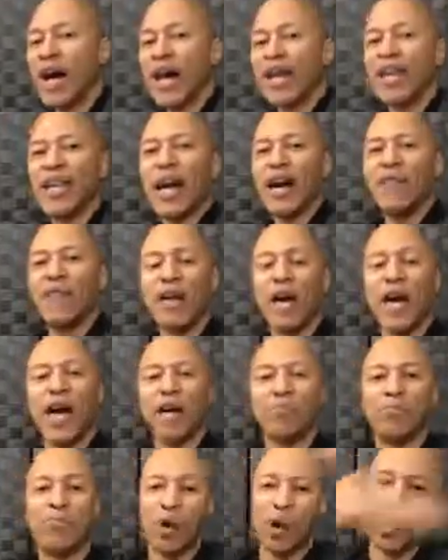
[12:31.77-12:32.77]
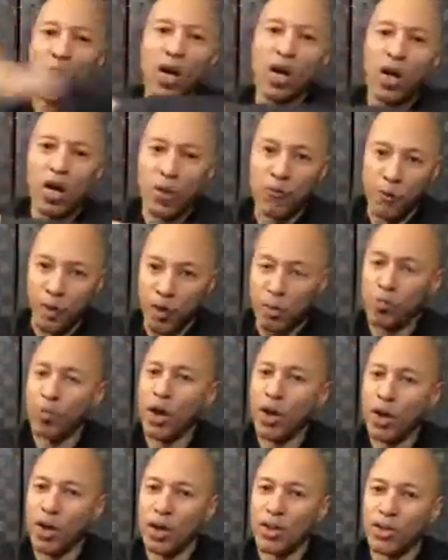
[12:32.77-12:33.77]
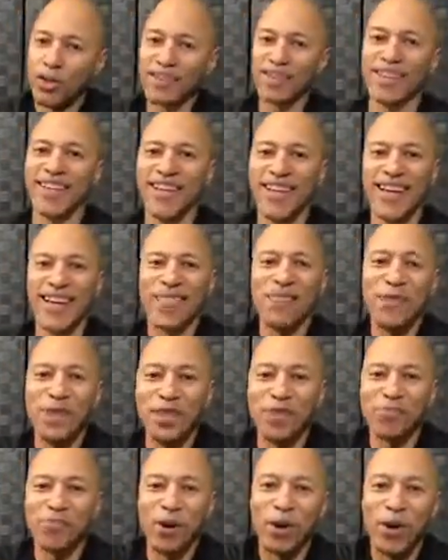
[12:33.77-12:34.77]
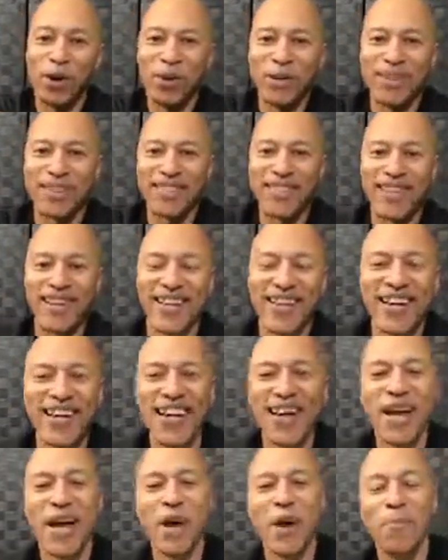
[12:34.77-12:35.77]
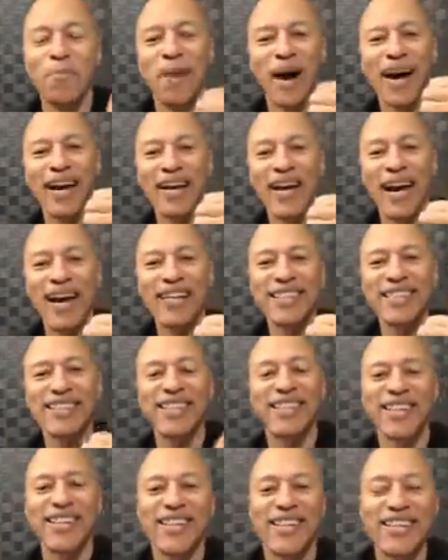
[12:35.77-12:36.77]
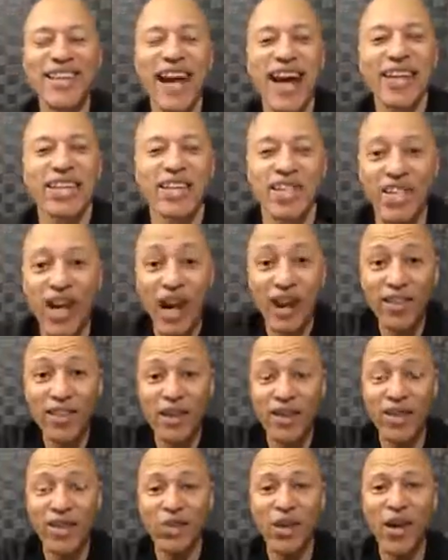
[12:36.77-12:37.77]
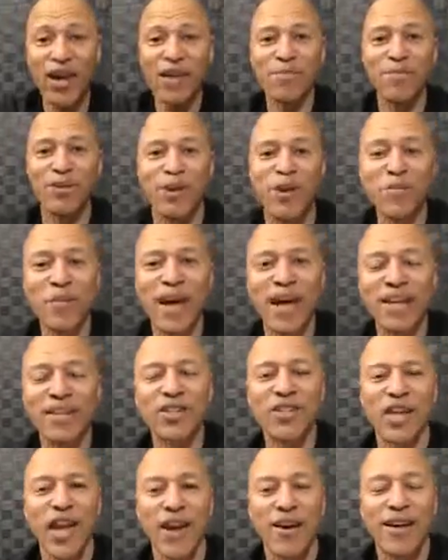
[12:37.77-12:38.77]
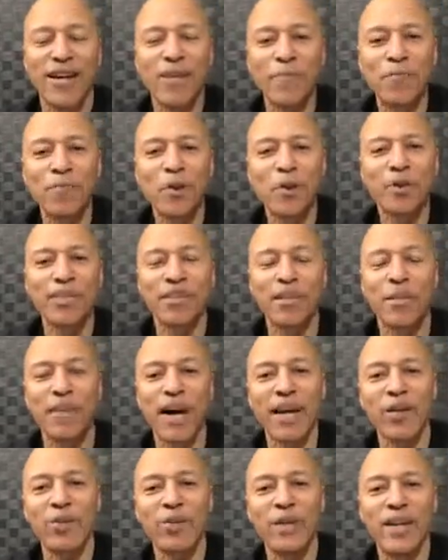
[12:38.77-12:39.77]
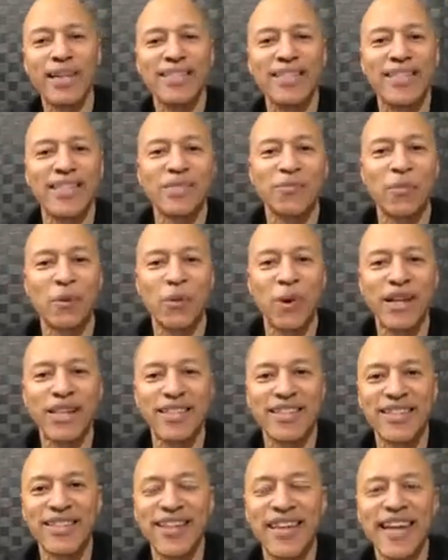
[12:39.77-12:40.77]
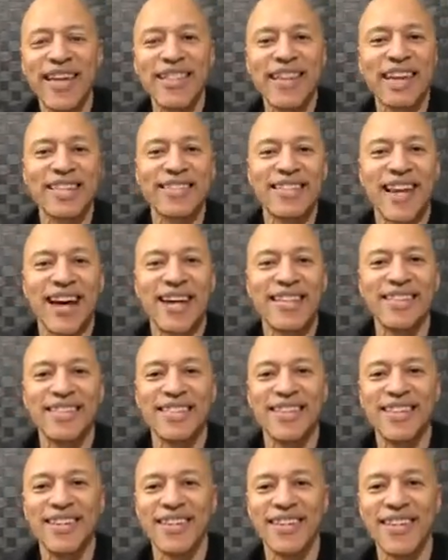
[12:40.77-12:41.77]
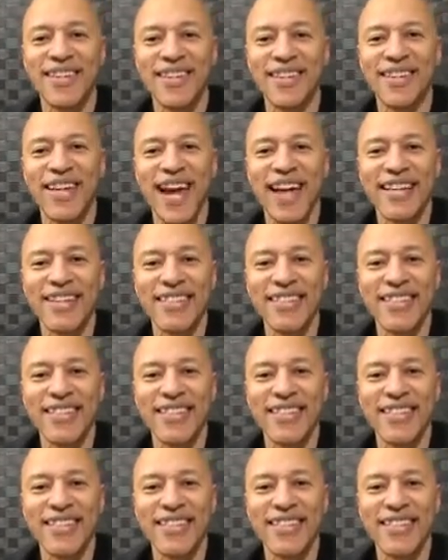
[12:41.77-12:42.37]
Love you, and bro hug for the bros. For the bros. Bye, guys. Good night. Share the stream too, man. Share it with somebody who needs inspiration. Thanks, guys. Good night.